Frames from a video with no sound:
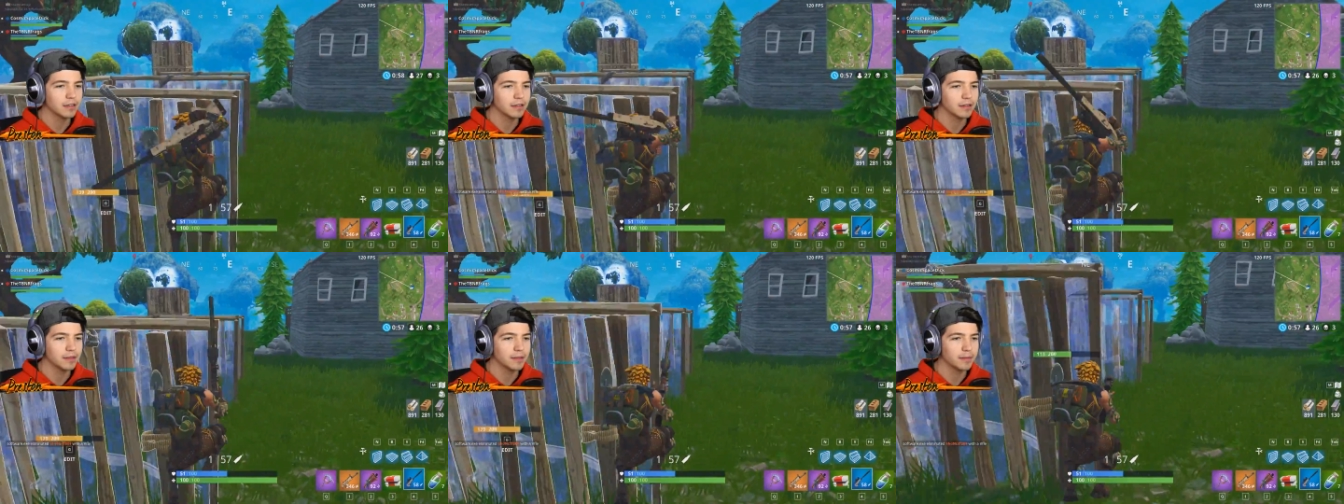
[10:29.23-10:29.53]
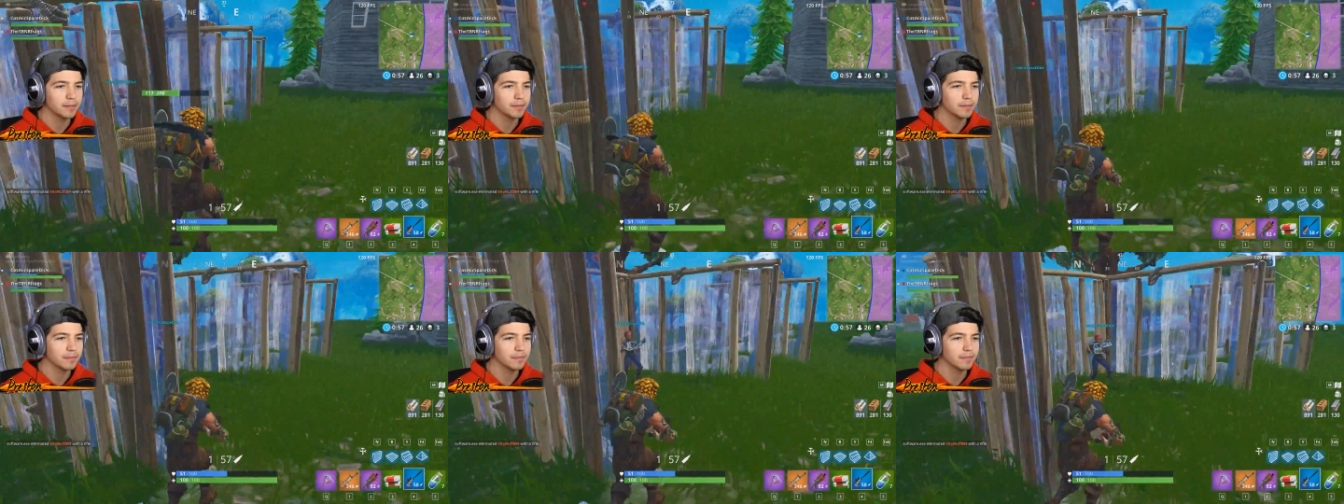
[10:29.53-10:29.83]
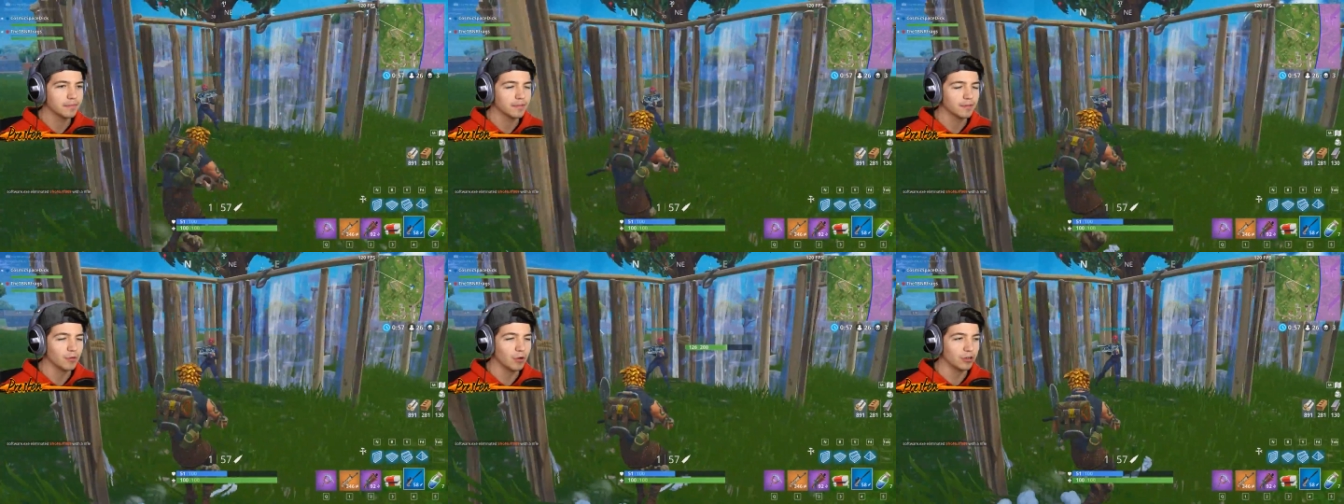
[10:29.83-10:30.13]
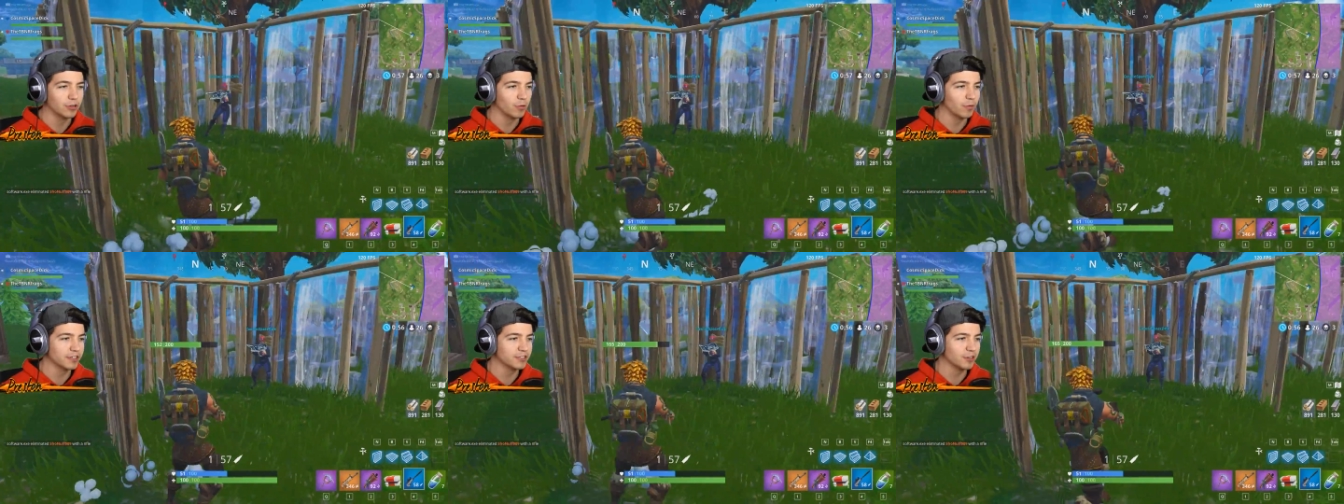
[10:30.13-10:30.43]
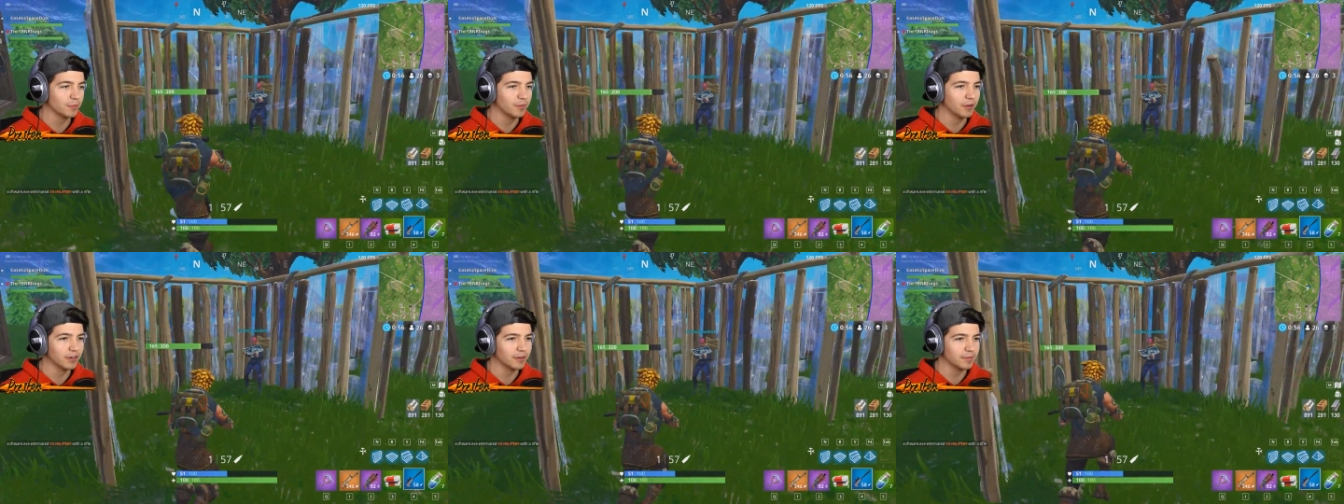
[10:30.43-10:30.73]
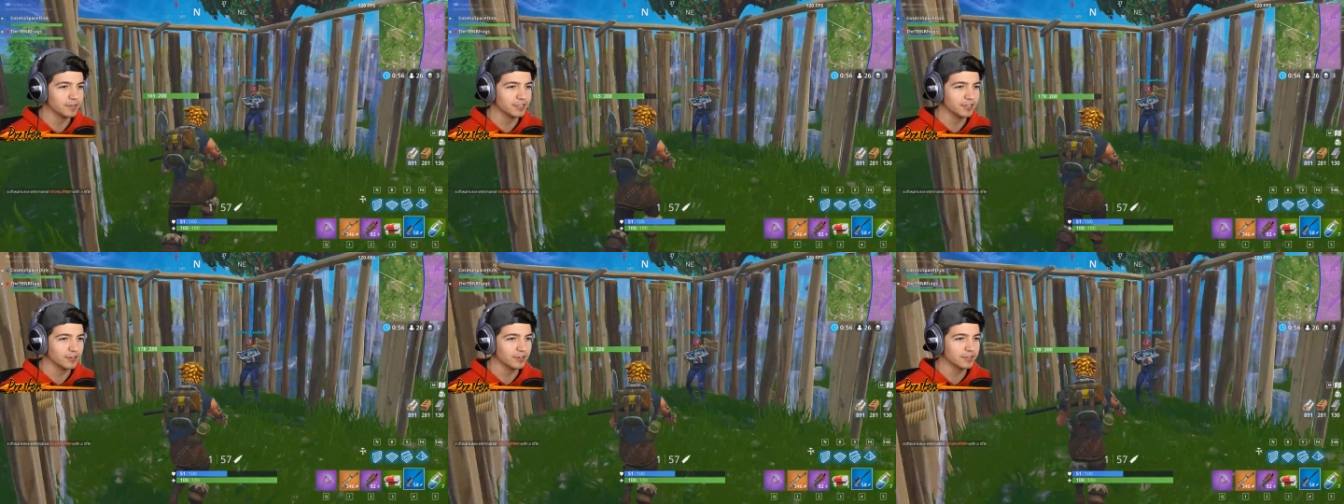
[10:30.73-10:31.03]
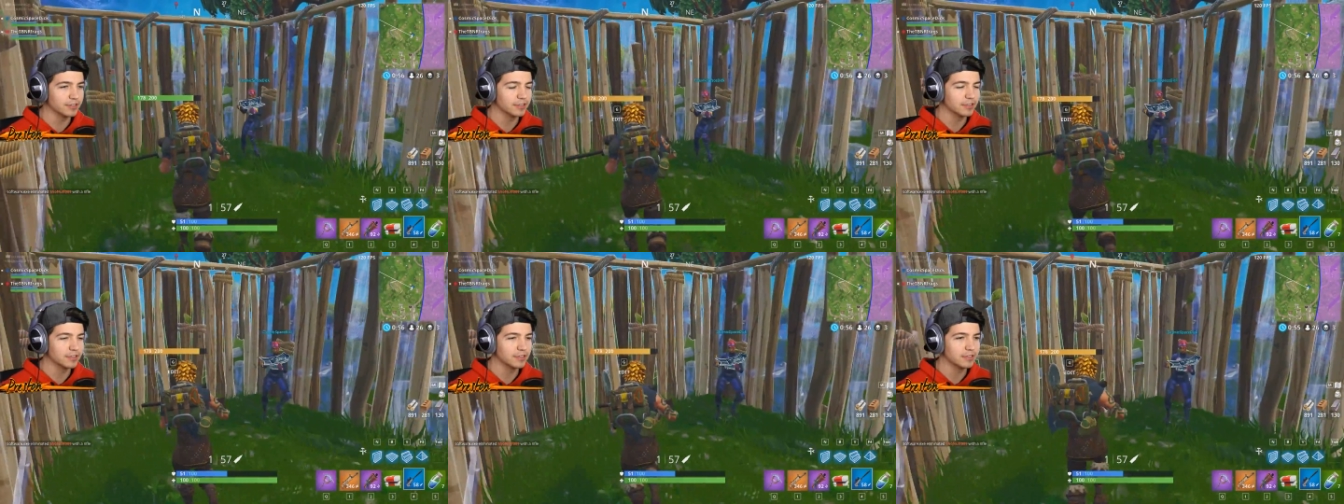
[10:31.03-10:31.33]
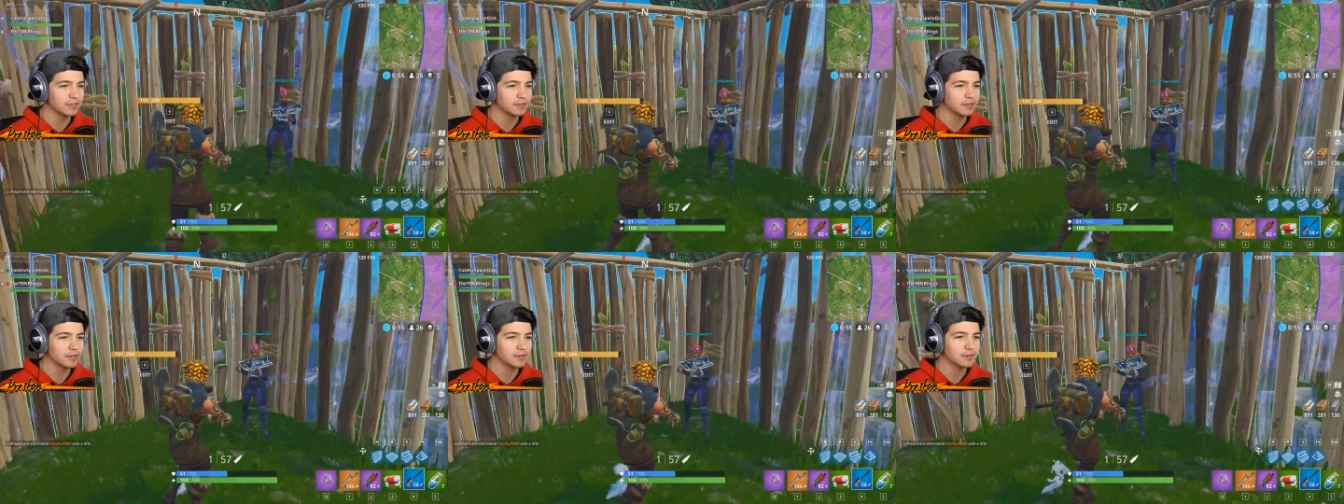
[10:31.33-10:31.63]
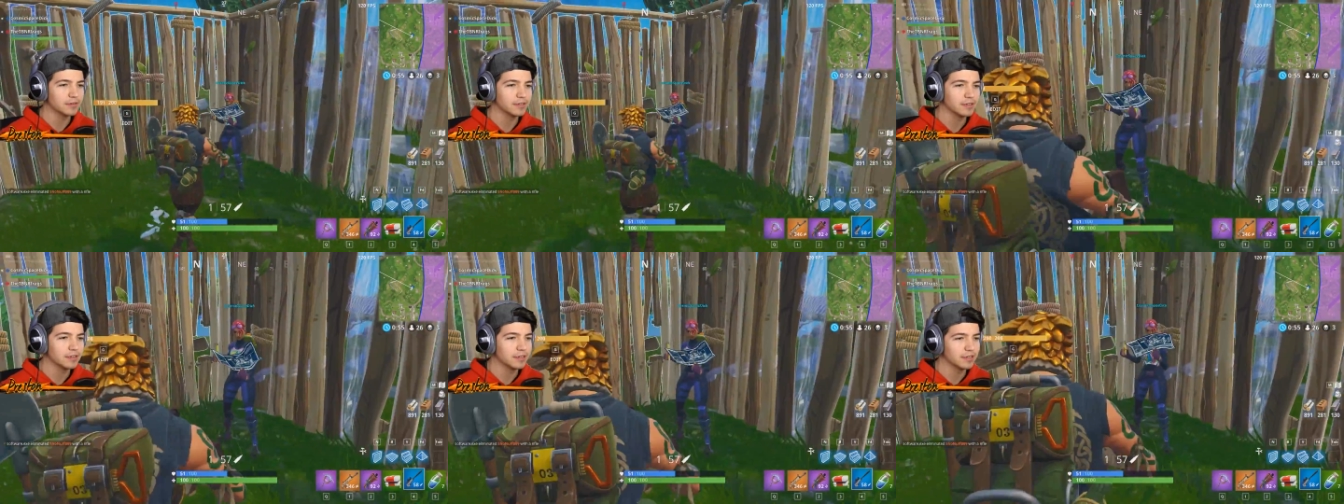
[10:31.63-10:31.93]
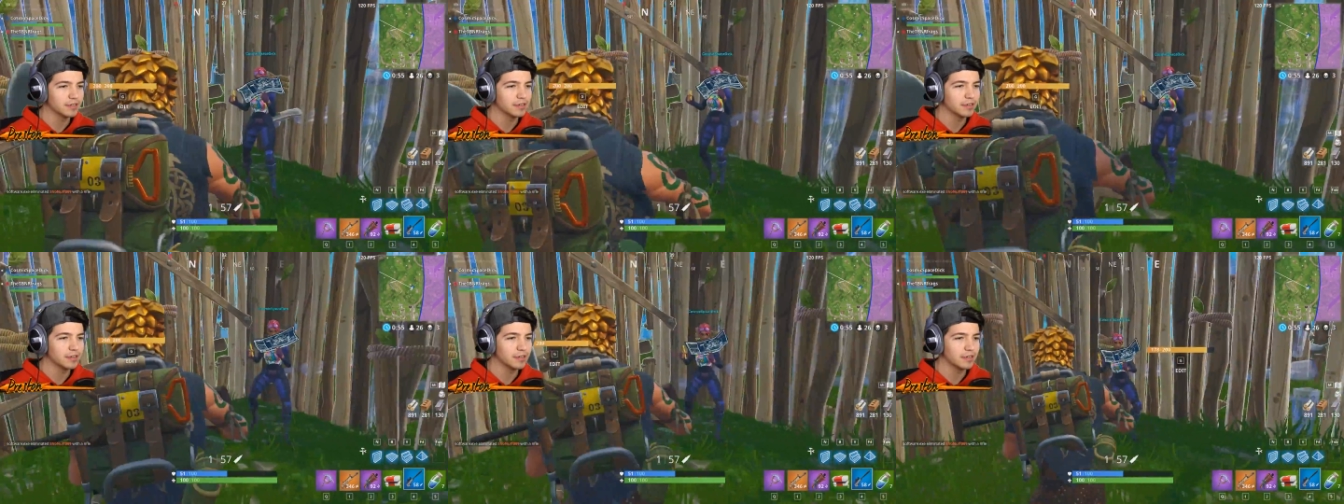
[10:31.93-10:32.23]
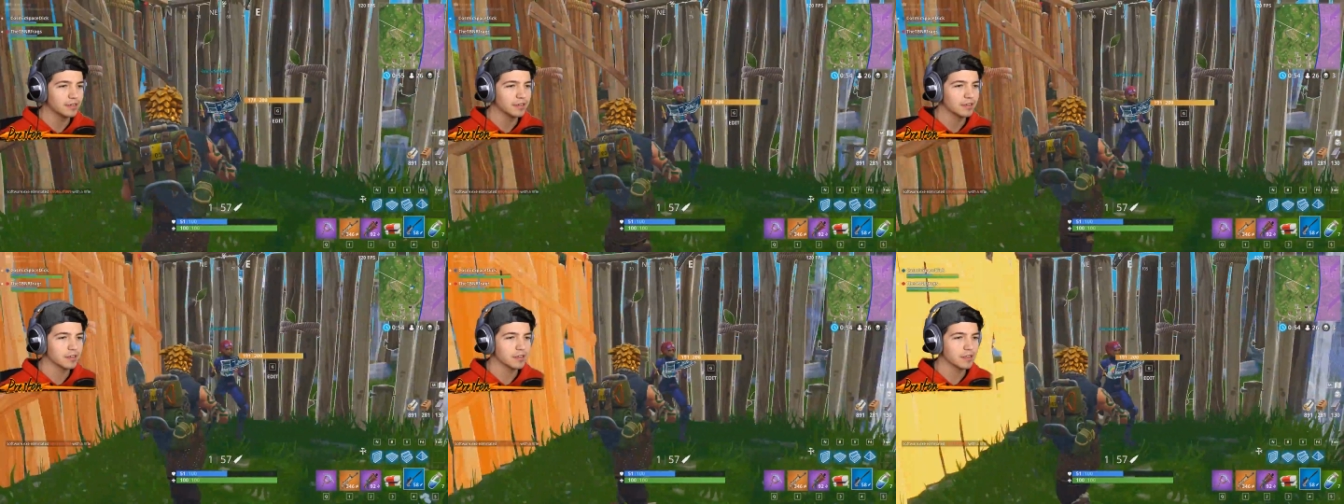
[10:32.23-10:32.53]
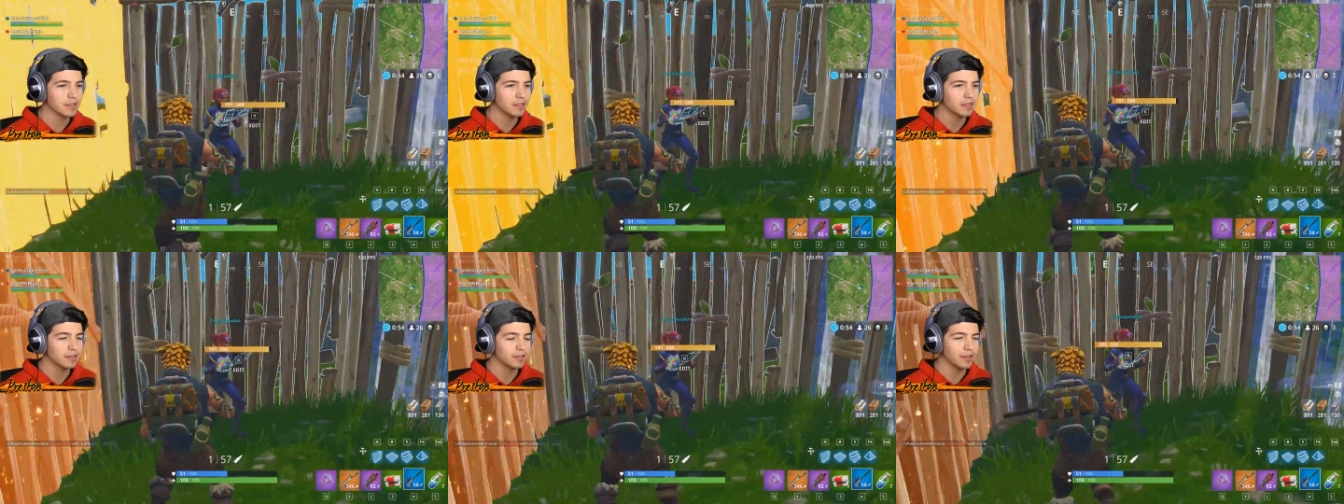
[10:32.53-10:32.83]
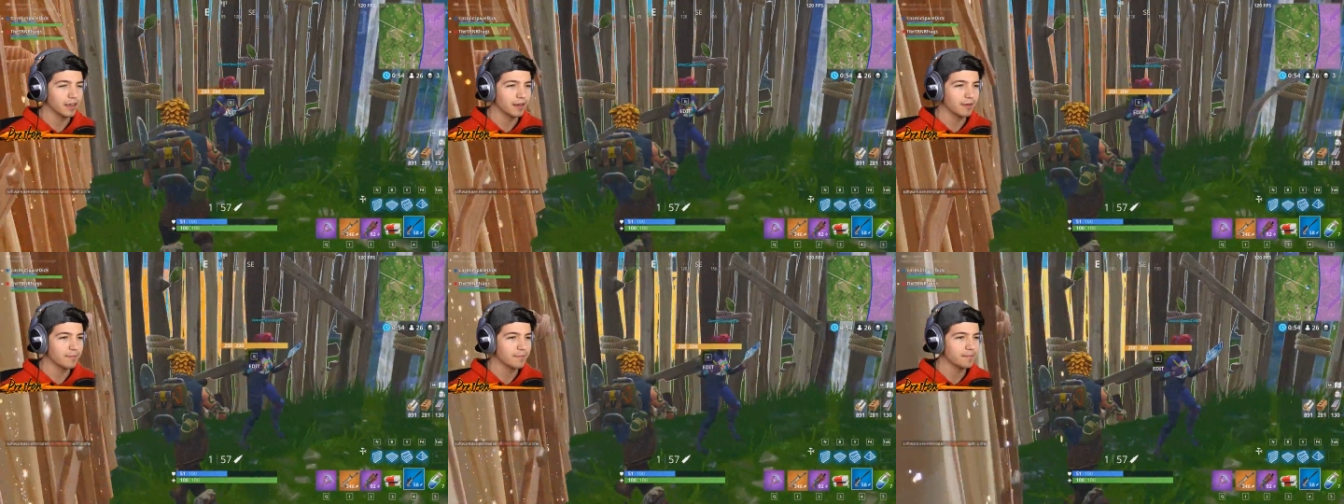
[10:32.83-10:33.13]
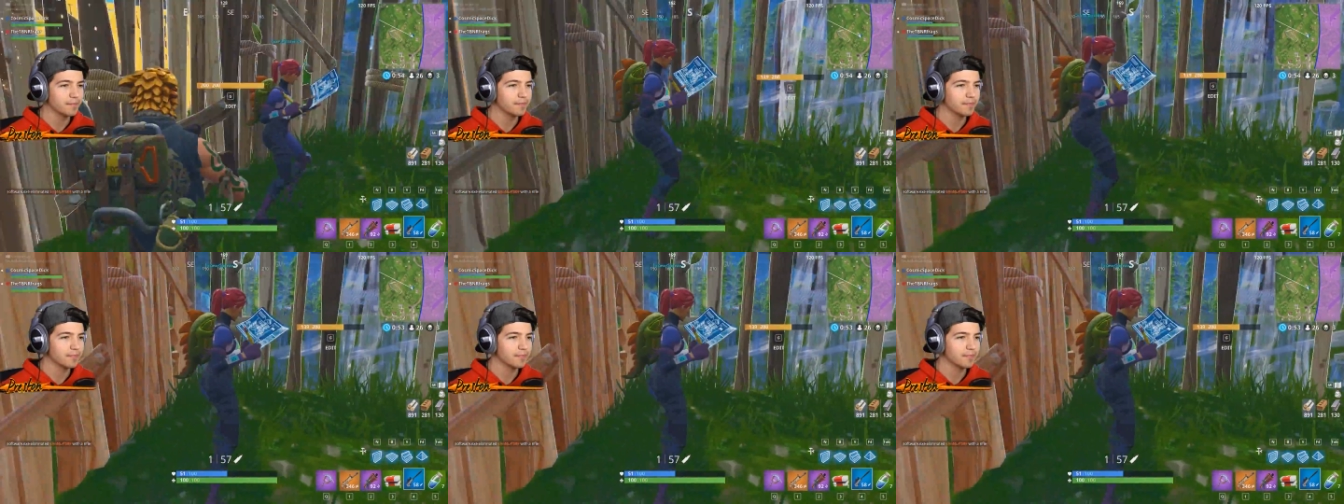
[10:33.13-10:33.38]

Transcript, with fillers: Oops. Well, oh, don't waste so your building materials. That's fine. That's fine. Right? Yeah. If you